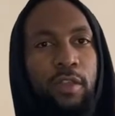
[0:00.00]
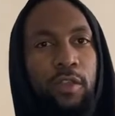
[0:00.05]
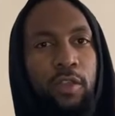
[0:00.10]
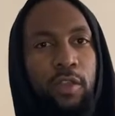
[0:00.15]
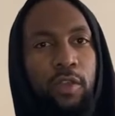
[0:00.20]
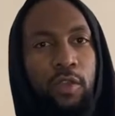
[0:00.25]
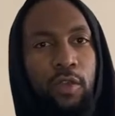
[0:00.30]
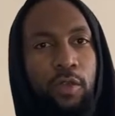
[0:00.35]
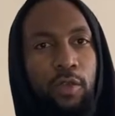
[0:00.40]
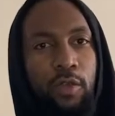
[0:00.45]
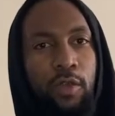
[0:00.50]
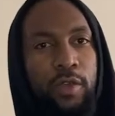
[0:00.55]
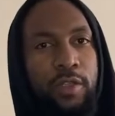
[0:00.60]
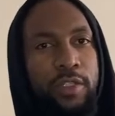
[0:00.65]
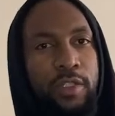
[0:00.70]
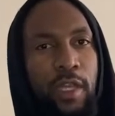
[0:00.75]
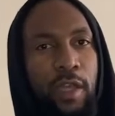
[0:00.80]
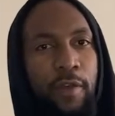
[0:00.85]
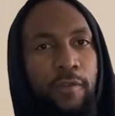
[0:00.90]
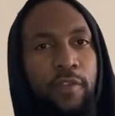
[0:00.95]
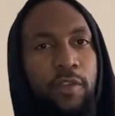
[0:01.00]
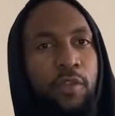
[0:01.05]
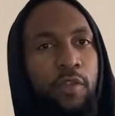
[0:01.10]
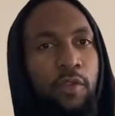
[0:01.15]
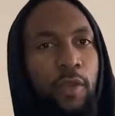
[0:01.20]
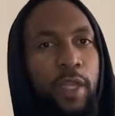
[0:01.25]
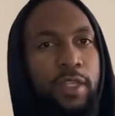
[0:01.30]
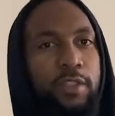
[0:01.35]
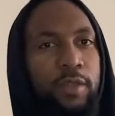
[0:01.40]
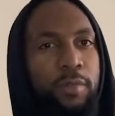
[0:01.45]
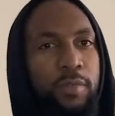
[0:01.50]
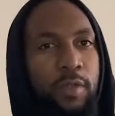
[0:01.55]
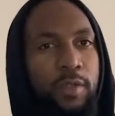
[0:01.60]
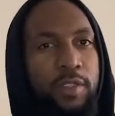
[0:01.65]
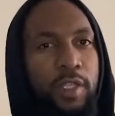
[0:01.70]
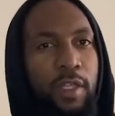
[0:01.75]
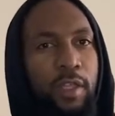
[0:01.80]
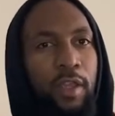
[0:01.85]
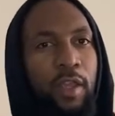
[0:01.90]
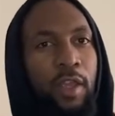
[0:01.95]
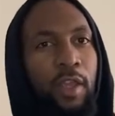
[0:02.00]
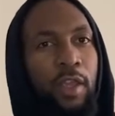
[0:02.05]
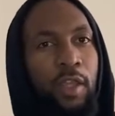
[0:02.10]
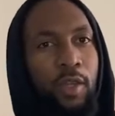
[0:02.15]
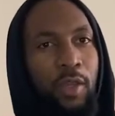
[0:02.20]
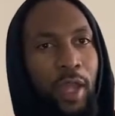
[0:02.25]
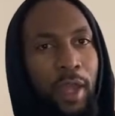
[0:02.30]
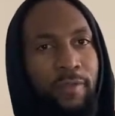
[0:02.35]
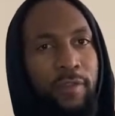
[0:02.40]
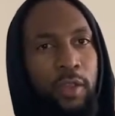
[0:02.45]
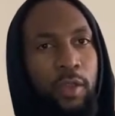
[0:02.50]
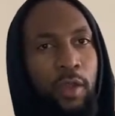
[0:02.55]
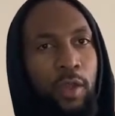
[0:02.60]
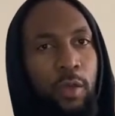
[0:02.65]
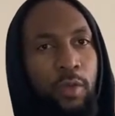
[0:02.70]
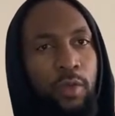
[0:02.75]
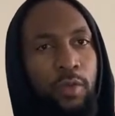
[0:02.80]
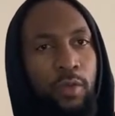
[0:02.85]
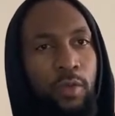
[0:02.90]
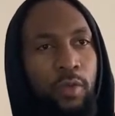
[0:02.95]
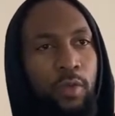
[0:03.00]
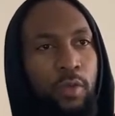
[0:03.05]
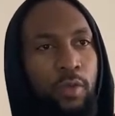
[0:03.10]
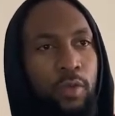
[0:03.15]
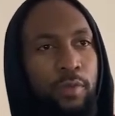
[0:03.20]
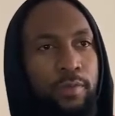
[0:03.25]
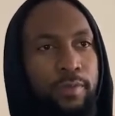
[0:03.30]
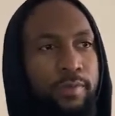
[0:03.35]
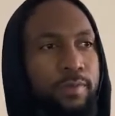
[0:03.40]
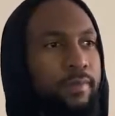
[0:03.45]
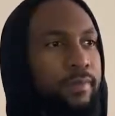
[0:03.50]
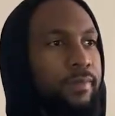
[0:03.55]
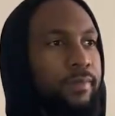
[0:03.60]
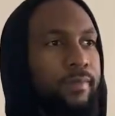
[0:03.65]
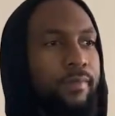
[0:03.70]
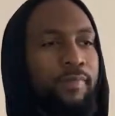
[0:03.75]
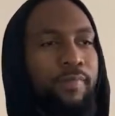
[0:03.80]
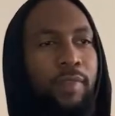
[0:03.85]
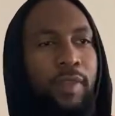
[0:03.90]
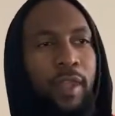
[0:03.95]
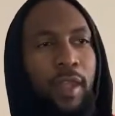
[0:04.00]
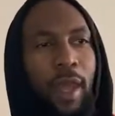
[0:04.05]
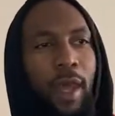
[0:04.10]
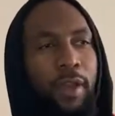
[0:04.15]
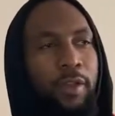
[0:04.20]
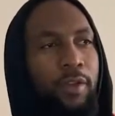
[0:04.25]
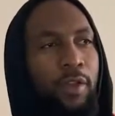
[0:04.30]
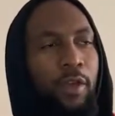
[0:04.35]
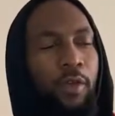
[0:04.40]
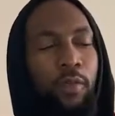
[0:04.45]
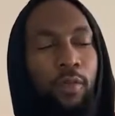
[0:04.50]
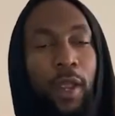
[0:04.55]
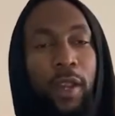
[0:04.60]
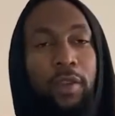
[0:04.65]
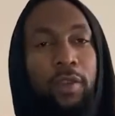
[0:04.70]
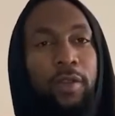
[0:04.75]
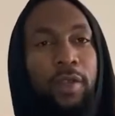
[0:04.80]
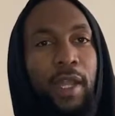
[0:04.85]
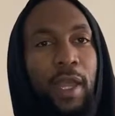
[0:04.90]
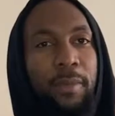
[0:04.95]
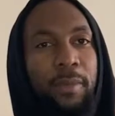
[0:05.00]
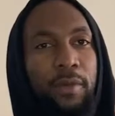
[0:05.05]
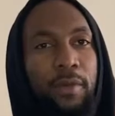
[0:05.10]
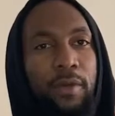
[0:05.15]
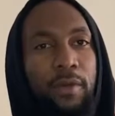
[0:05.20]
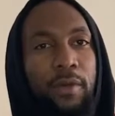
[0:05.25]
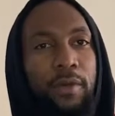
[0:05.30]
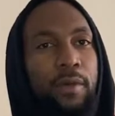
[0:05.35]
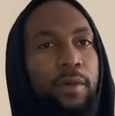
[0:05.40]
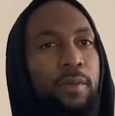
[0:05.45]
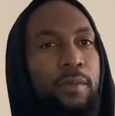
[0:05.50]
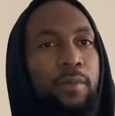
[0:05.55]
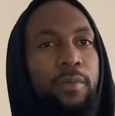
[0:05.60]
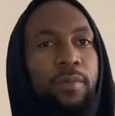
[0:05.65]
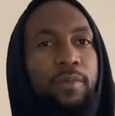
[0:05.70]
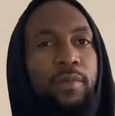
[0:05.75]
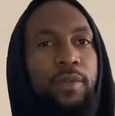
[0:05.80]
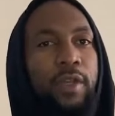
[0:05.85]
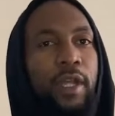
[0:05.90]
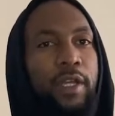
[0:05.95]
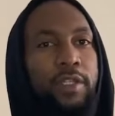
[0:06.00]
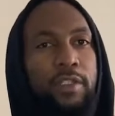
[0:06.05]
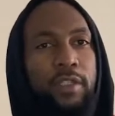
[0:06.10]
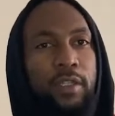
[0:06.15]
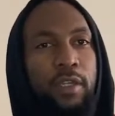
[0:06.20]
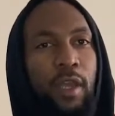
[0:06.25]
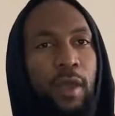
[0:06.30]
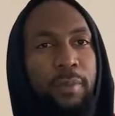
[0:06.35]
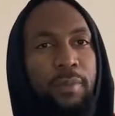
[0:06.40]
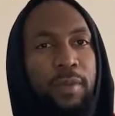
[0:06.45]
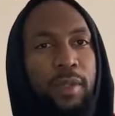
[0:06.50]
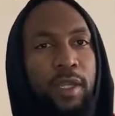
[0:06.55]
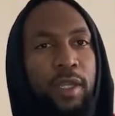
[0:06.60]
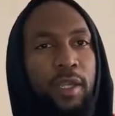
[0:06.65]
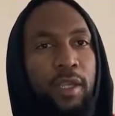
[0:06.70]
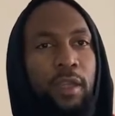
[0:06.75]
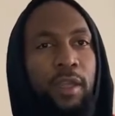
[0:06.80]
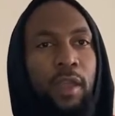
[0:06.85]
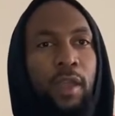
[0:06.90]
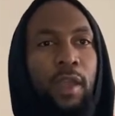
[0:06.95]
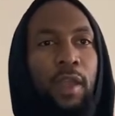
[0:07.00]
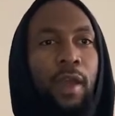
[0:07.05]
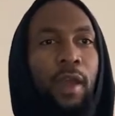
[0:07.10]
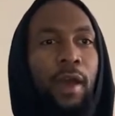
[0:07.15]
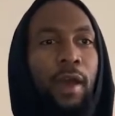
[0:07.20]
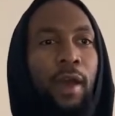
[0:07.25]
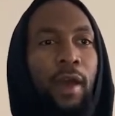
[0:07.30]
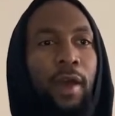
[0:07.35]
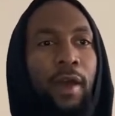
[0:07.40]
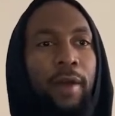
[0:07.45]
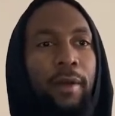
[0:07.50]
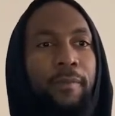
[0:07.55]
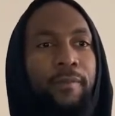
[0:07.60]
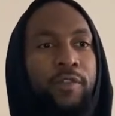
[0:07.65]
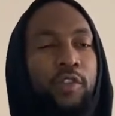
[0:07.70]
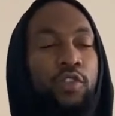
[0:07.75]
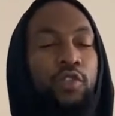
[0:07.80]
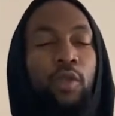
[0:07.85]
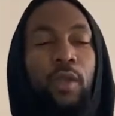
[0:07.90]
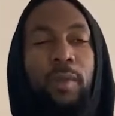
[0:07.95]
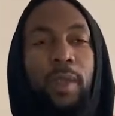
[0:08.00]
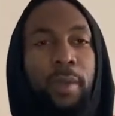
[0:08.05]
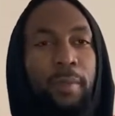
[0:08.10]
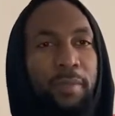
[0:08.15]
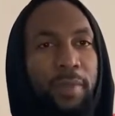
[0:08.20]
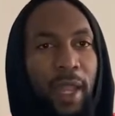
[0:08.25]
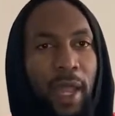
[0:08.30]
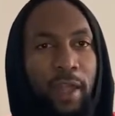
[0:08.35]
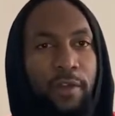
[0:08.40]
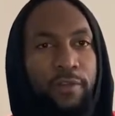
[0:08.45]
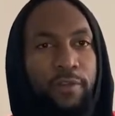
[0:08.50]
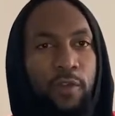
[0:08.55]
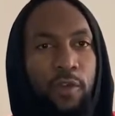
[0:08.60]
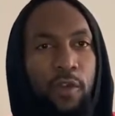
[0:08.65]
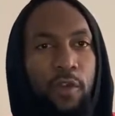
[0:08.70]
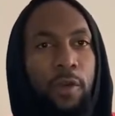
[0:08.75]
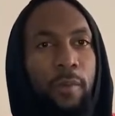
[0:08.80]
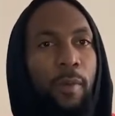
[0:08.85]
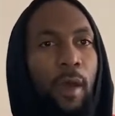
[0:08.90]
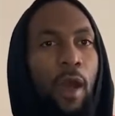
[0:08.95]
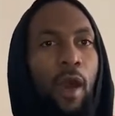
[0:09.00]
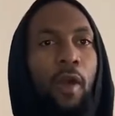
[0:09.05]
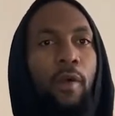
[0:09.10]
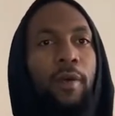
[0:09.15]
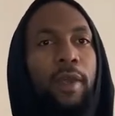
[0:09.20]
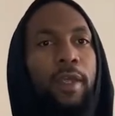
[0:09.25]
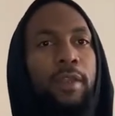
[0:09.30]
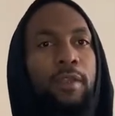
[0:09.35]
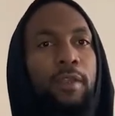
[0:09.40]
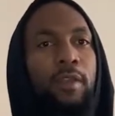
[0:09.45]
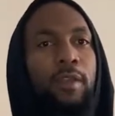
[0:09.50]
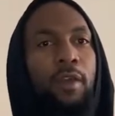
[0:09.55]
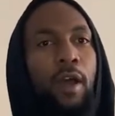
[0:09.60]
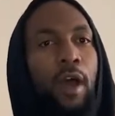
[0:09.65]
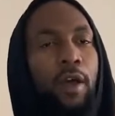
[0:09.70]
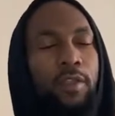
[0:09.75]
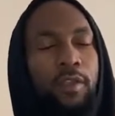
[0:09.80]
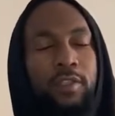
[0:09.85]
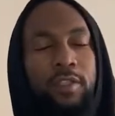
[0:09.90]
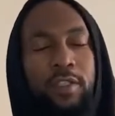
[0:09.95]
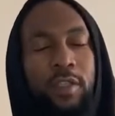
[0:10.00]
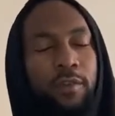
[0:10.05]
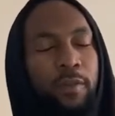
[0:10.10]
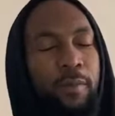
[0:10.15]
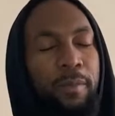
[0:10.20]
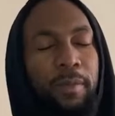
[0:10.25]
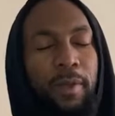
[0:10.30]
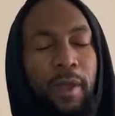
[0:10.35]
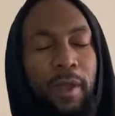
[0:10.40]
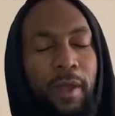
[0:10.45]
you yourself and you create some music, you have to go through, I don't know, record label, production company, streaming platform, all those different